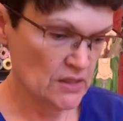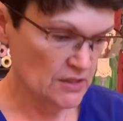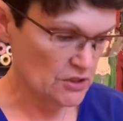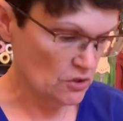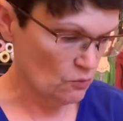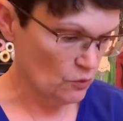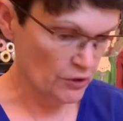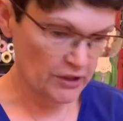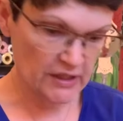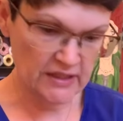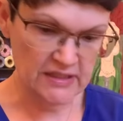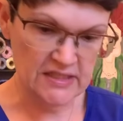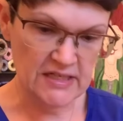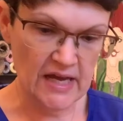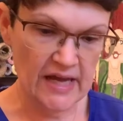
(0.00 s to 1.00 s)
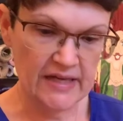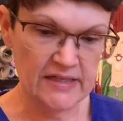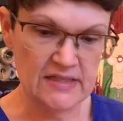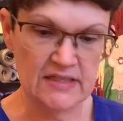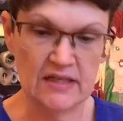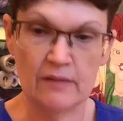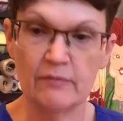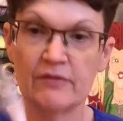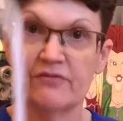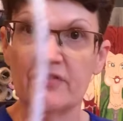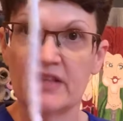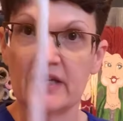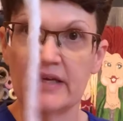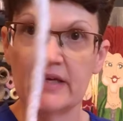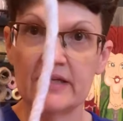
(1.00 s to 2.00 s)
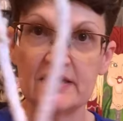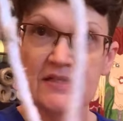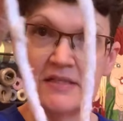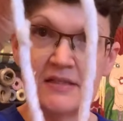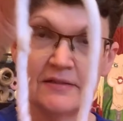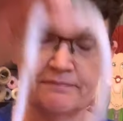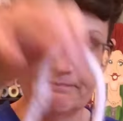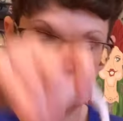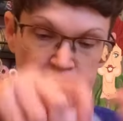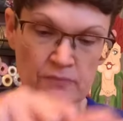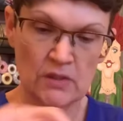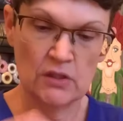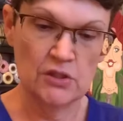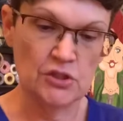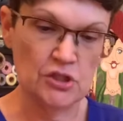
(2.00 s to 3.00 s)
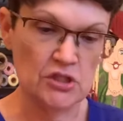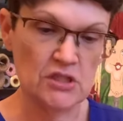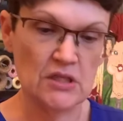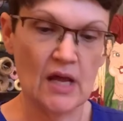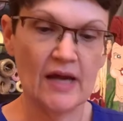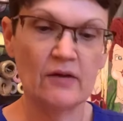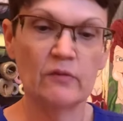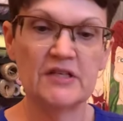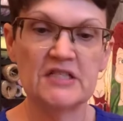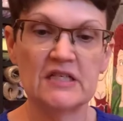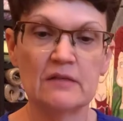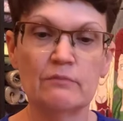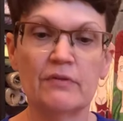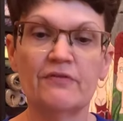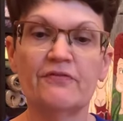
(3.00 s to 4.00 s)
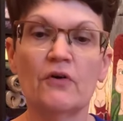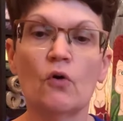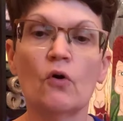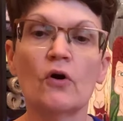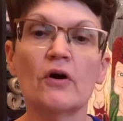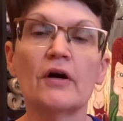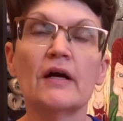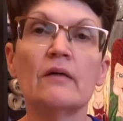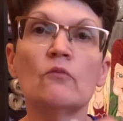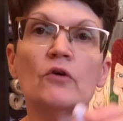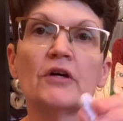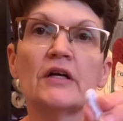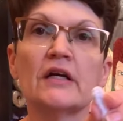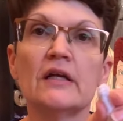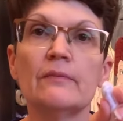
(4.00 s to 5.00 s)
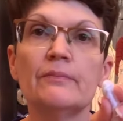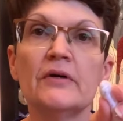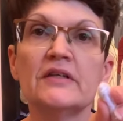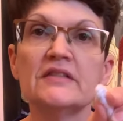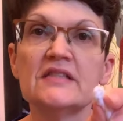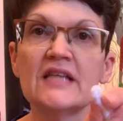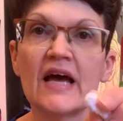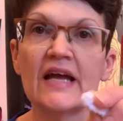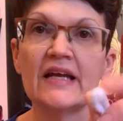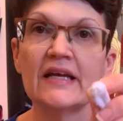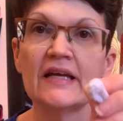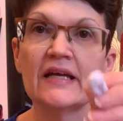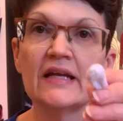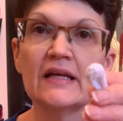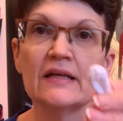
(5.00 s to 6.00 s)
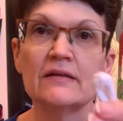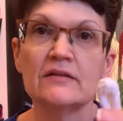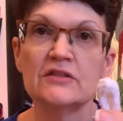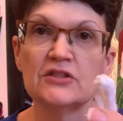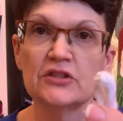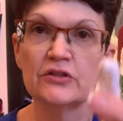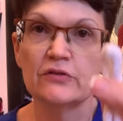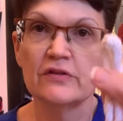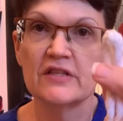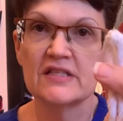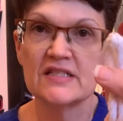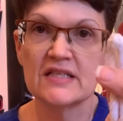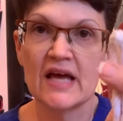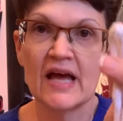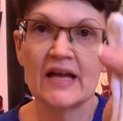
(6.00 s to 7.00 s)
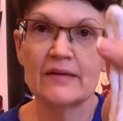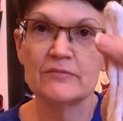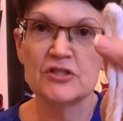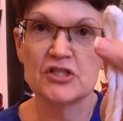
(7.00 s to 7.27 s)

So we're going to take some of this, just like we did before, and we're going to take it and do the same.